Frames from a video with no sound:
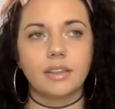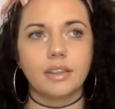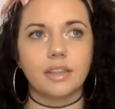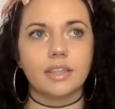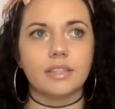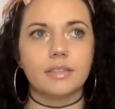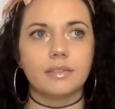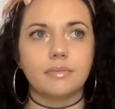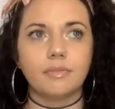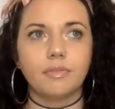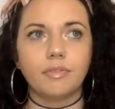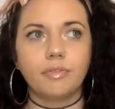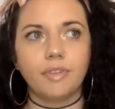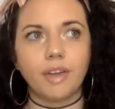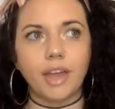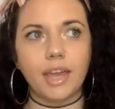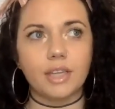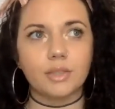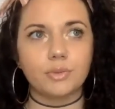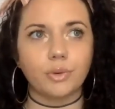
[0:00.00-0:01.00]
this
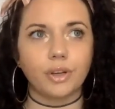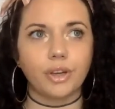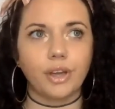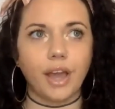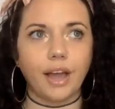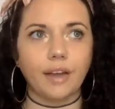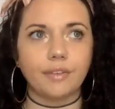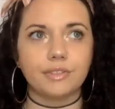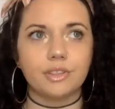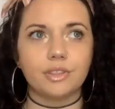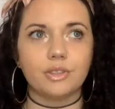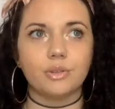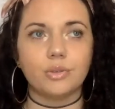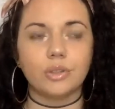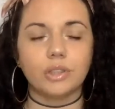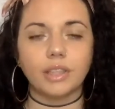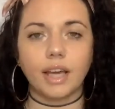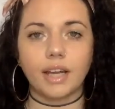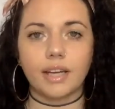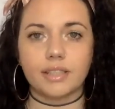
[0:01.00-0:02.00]
phase where you have to do a
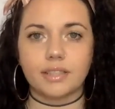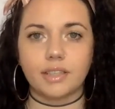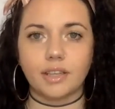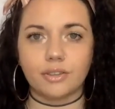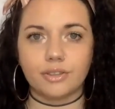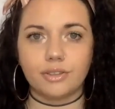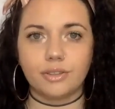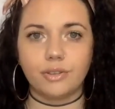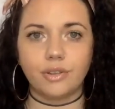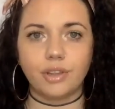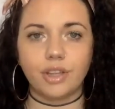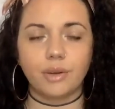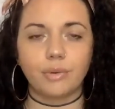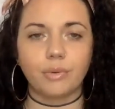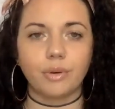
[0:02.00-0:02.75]
lot of self-soothing,